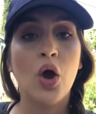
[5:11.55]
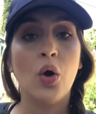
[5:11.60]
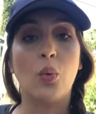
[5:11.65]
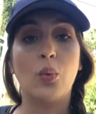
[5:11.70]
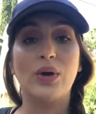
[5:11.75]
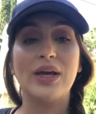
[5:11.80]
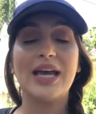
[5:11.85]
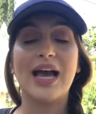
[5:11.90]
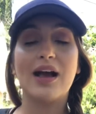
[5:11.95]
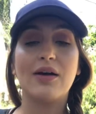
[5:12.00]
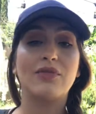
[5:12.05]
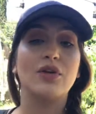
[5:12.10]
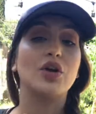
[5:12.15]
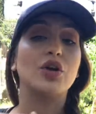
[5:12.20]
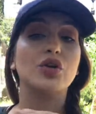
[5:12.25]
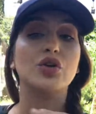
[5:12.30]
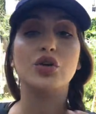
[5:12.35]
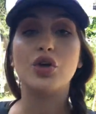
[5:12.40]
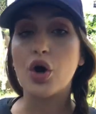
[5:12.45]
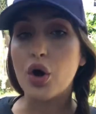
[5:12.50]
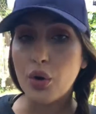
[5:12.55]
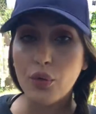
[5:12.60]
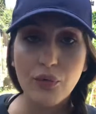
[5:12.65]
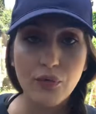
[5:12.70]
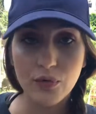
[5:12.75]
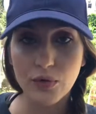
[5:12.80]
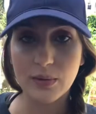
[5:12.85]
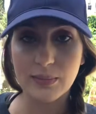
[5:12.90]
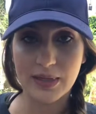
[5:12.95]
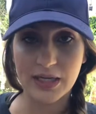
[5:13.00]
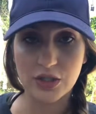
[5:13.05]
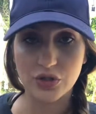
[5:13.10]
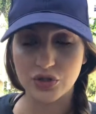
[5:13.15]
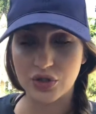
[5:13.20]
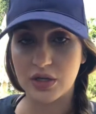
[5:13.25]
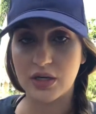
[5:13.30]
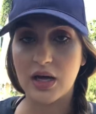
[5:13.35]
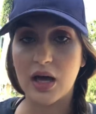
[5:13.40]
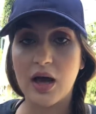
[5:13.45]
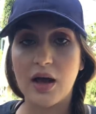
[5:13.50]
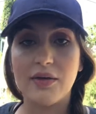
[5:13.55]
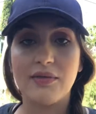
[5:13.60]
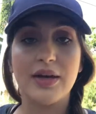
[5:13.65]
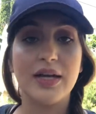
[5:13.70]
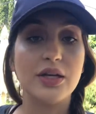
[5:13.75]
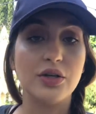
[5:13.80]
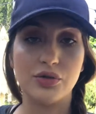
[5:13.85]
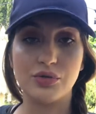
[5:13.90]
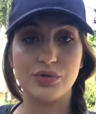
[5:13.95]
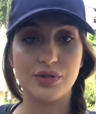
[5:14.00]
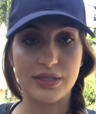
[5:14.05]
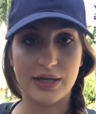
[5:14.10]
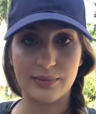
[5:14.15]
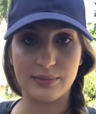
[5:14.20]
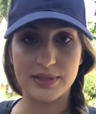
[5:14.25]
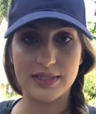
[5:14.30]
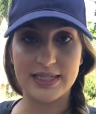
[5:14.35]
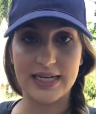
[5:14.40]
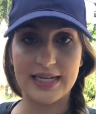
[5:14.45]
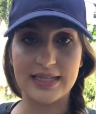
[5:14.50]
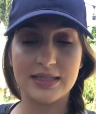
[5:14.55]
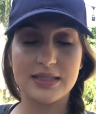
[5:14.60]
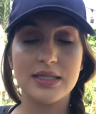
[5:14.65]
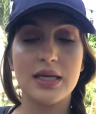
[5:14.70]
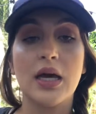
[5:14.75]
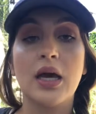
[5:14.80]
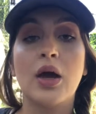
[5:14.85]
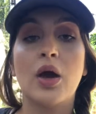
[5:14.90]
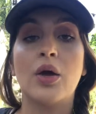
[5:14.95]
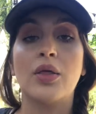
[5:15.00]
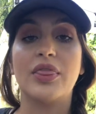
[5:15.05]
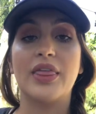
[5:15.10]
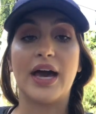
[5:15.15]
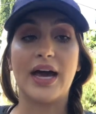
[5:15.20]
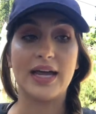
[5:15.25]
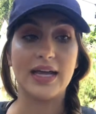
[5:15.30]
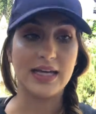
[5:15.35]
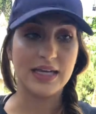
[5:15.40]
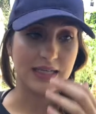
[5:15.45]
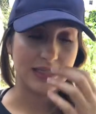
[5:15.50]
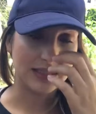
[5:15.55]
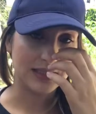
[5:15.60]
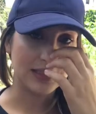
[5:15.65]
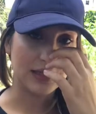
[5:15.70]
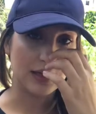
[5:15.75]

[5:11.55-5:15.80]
We have no formation of a new substance that is